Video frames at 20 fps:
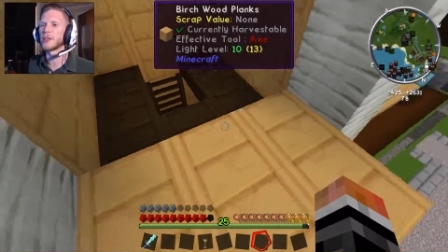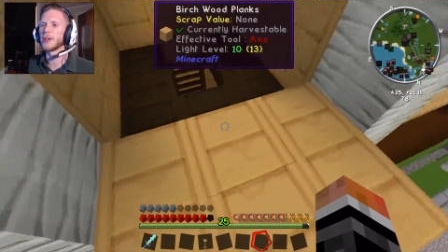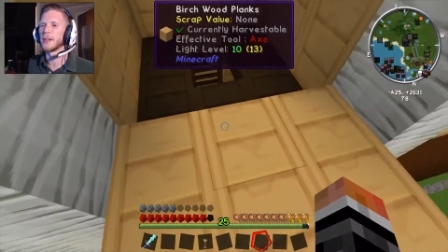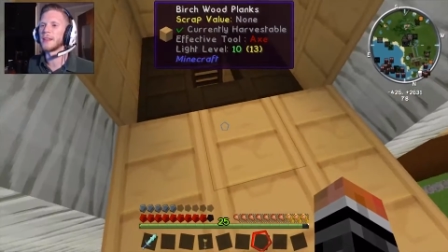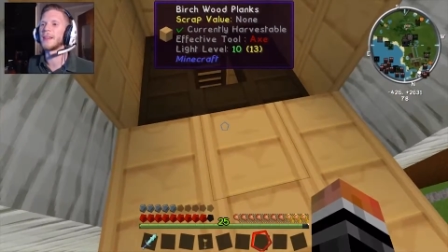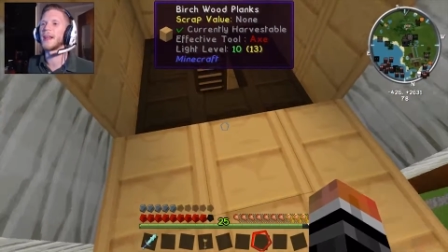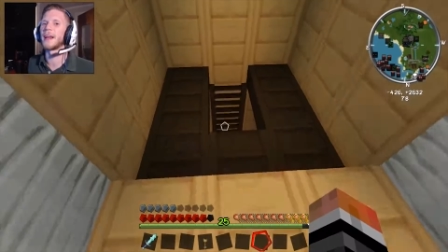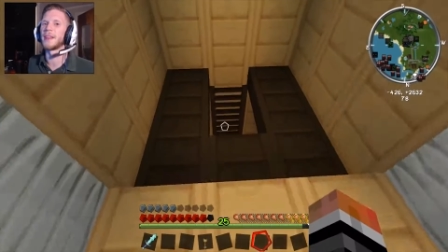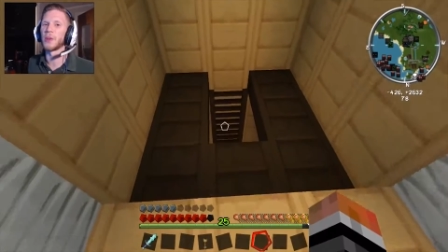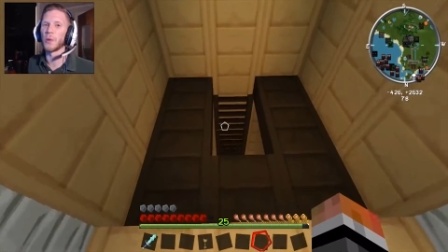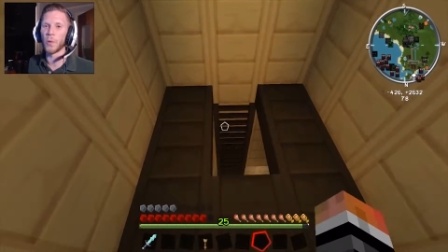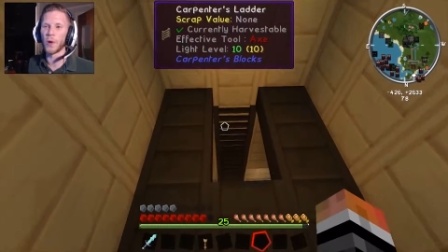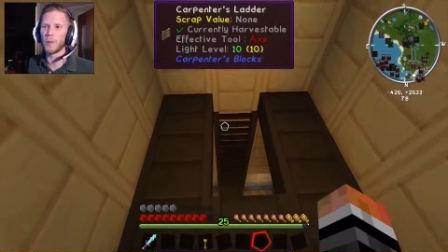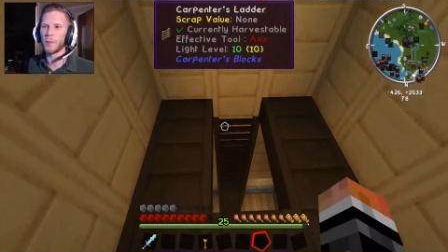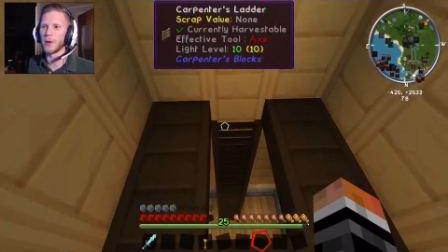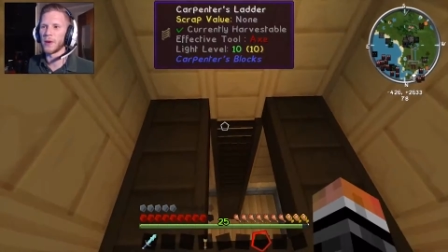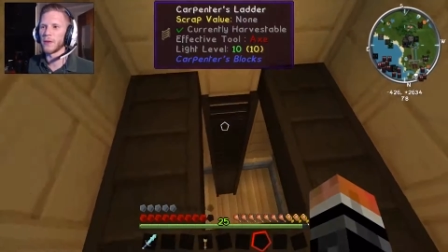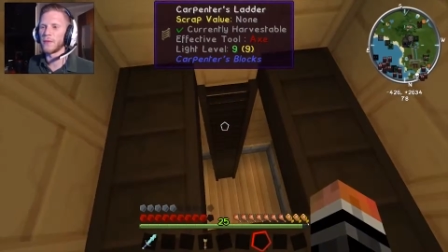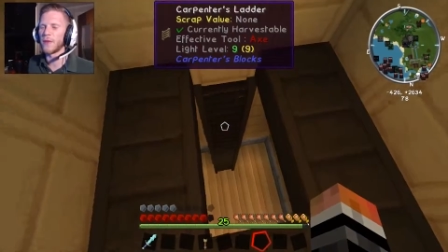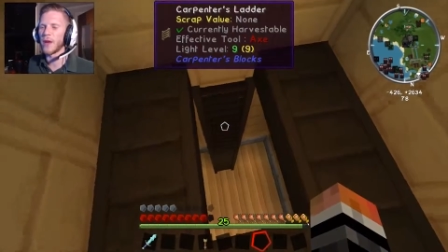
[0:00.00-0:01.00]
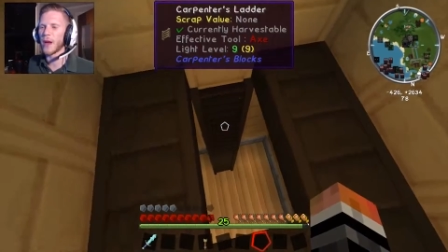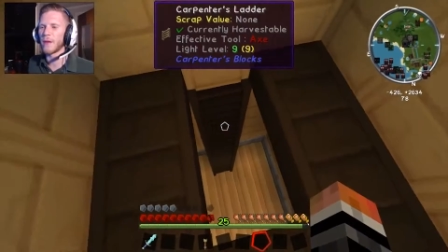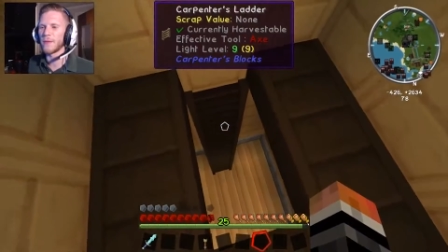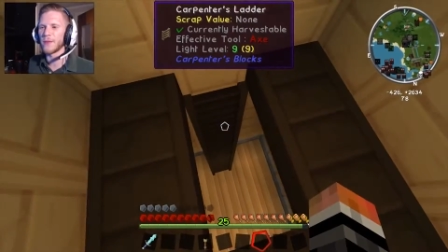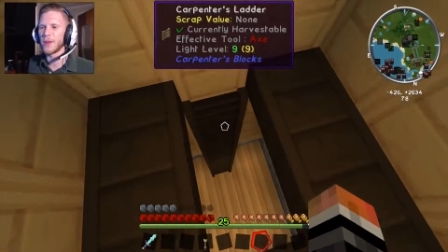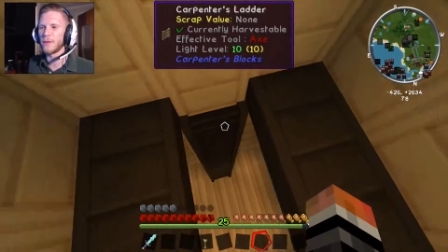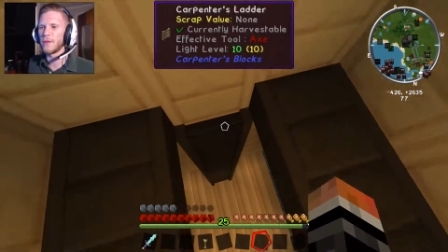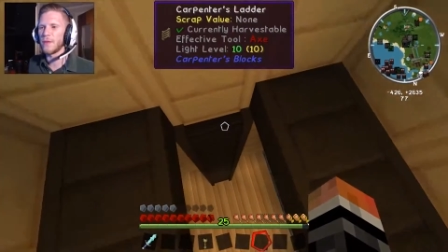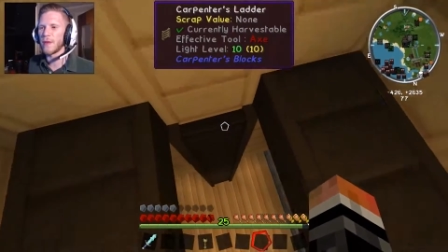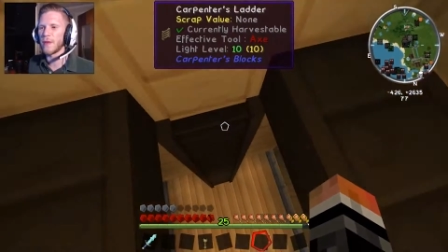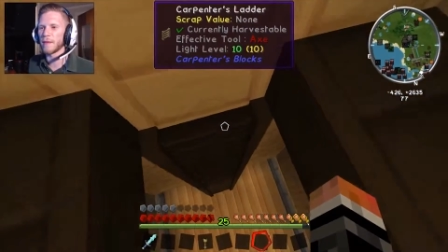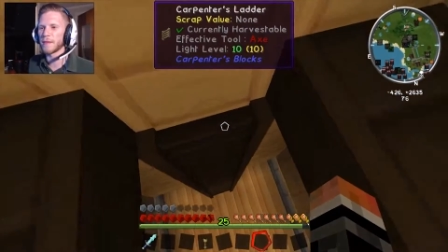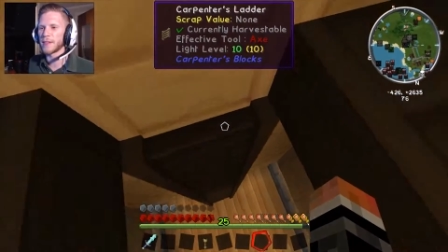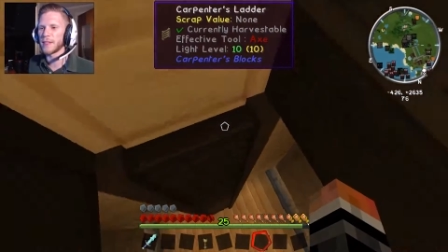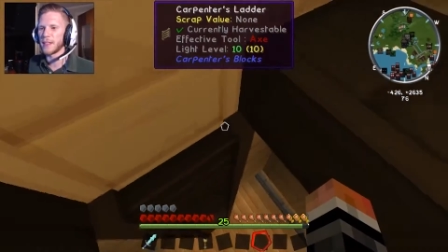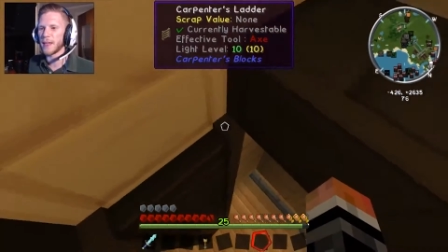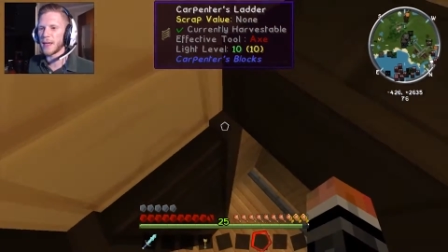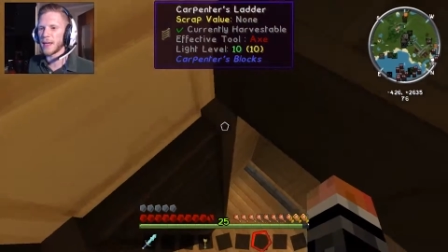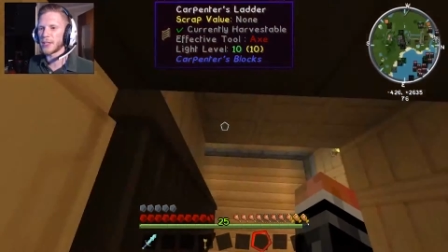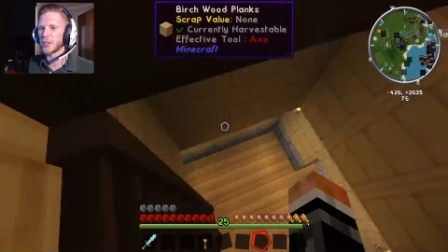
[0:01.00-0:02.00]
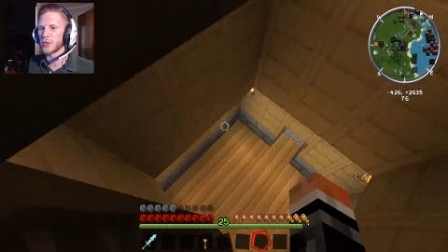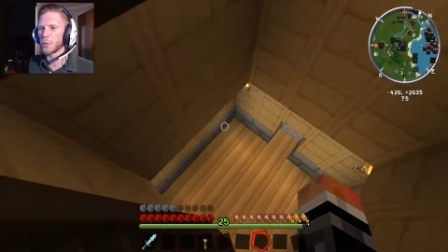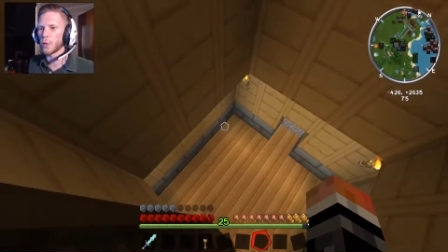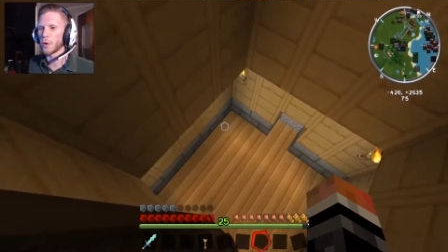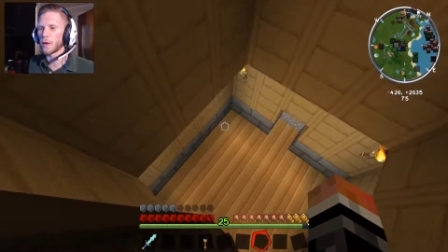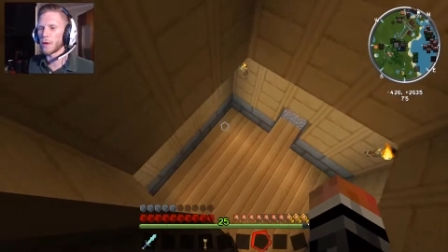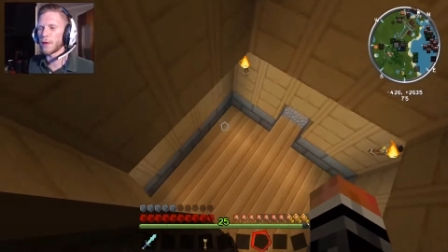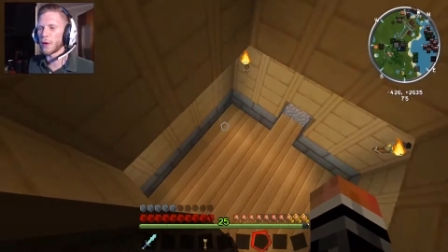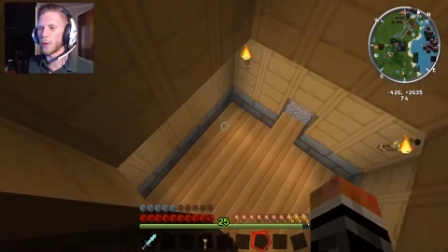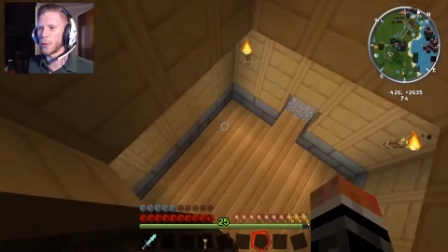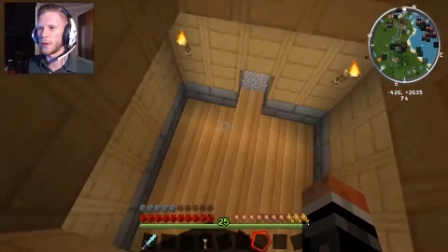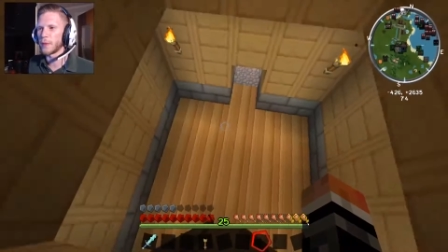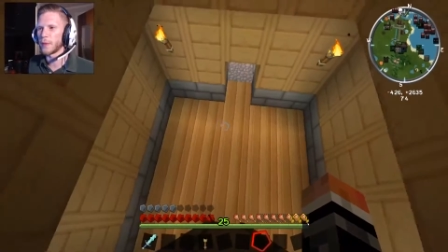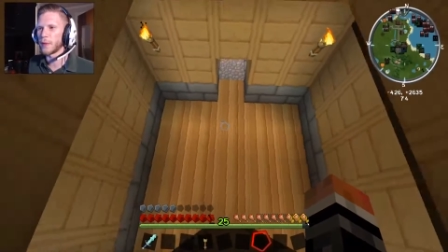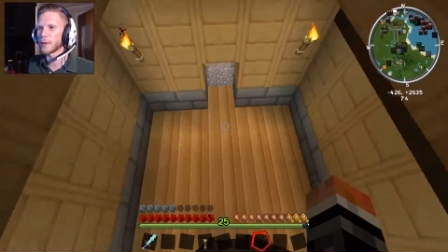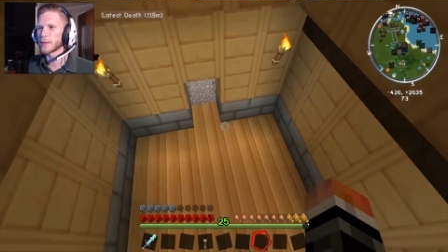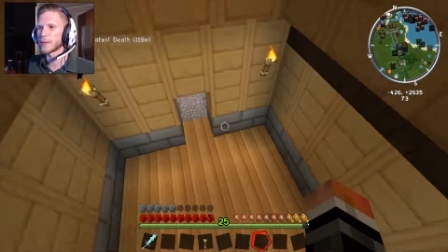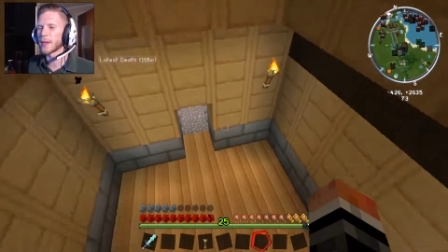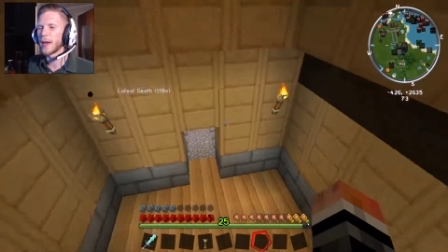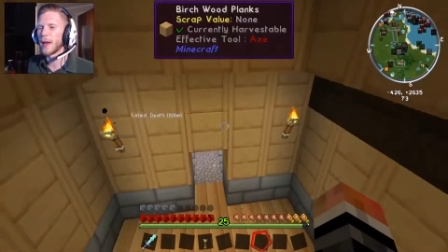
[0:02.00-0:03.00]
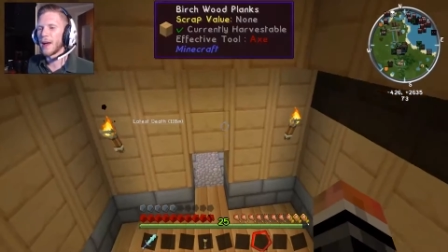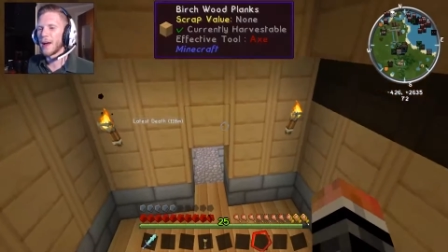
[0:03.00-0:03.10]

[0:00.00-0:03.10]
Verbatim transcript: are gonna like the windmill. If you haven't, if you've never seen the ancient warfare windmills,